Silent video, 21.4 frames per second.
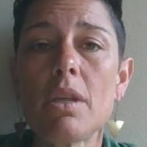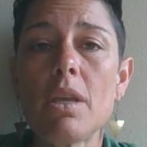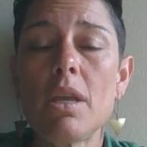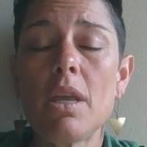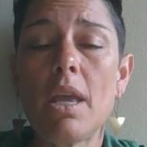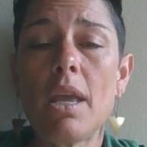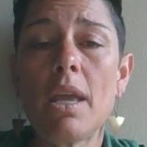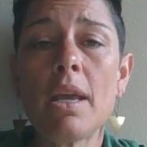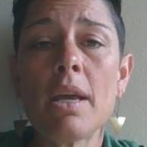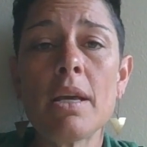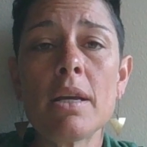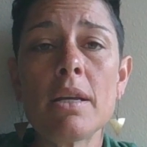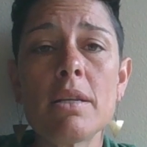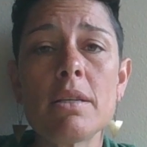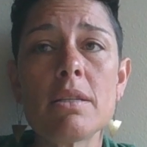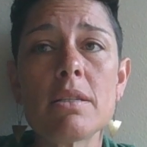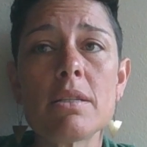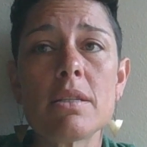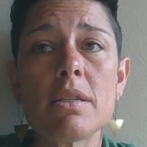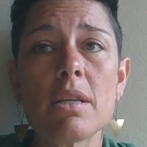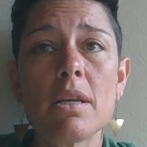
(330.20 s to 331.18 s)

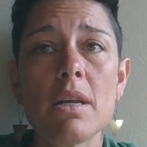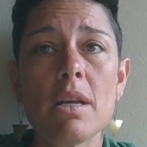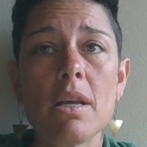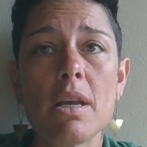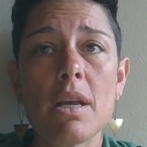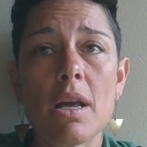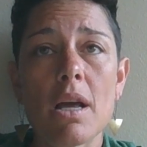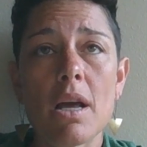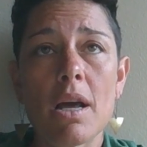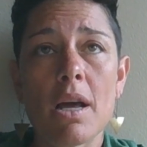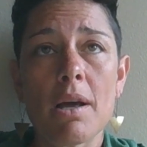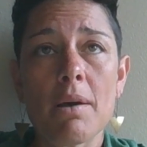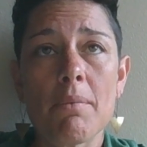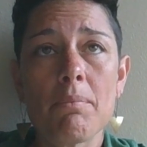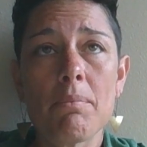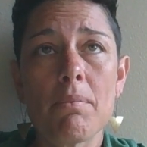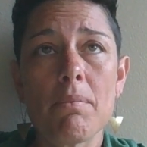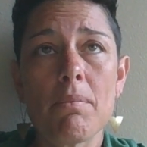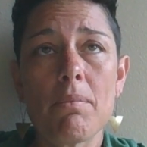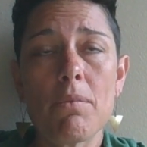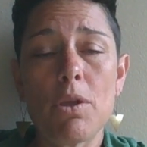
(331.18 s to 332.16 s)
And
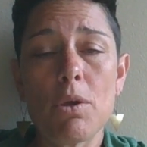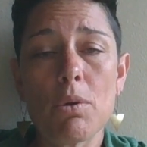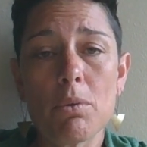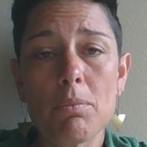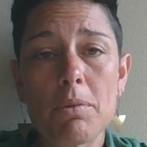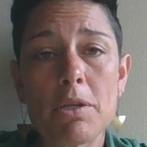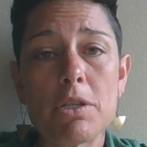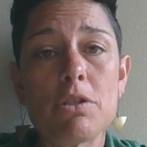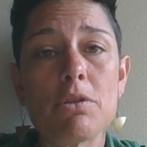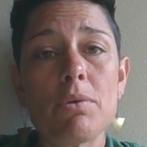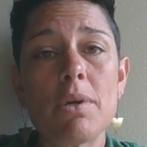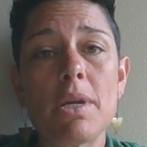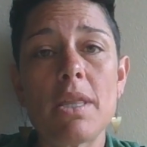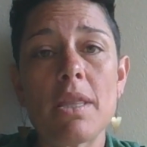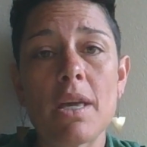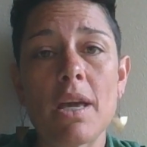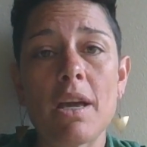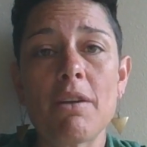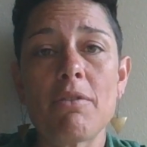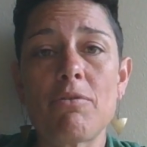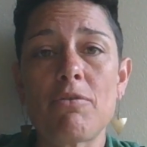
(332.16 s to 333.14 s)
you'll be doing
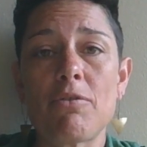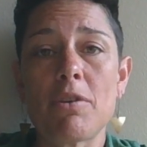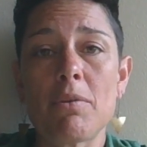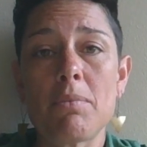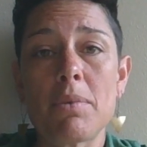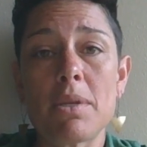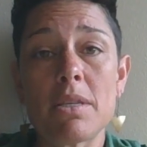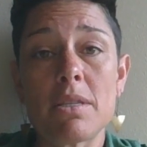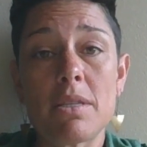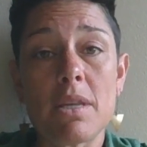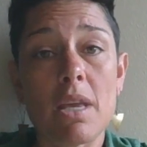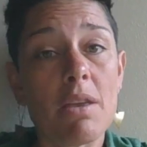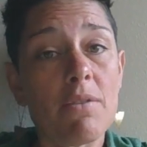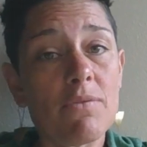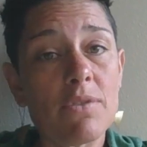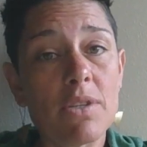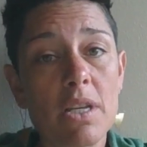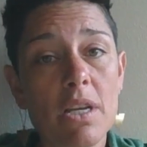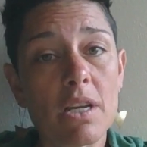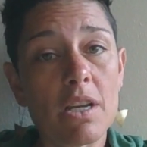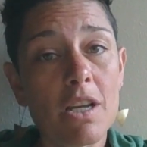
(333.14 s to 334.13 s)
that from the
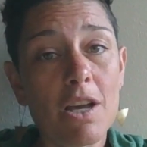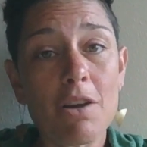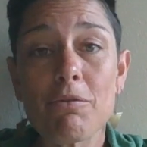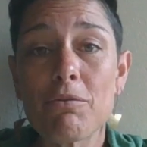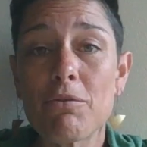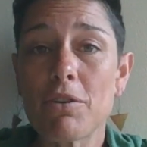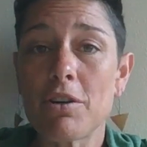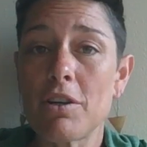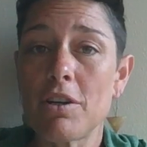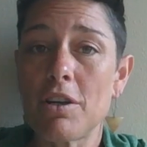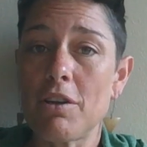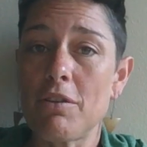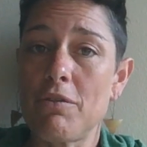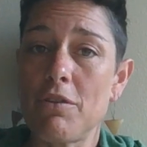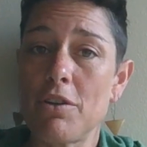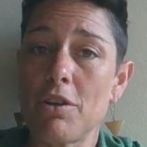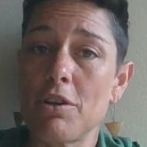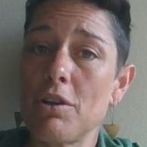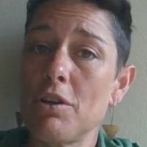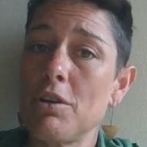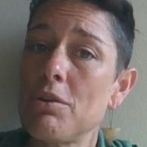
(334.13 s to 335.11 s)
safety and comfort of
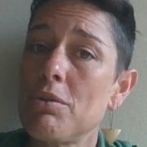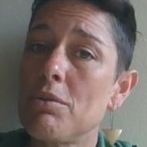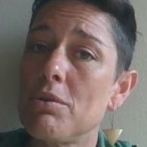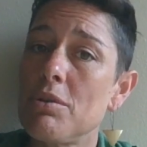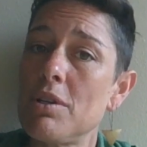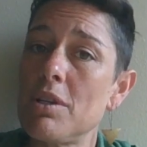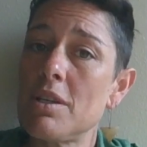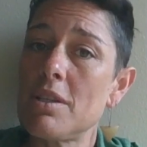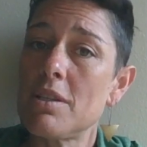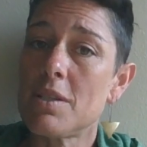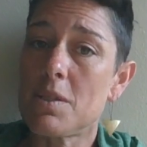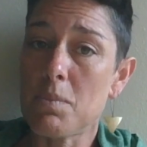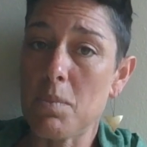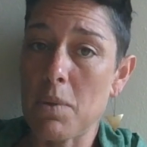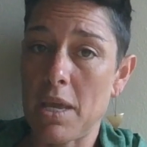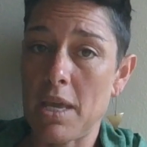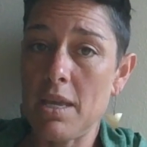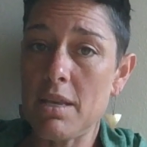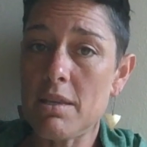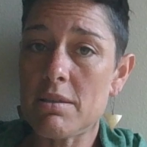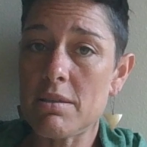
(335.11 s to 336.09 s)
your own
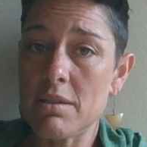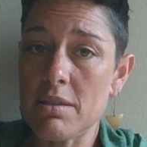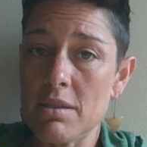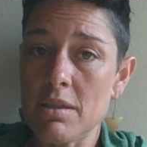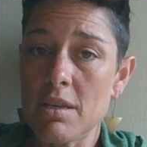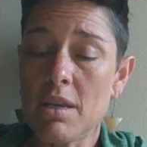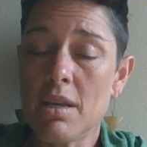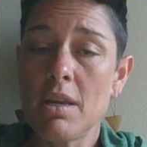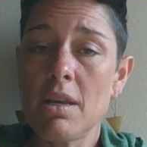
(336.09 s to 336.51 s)
space.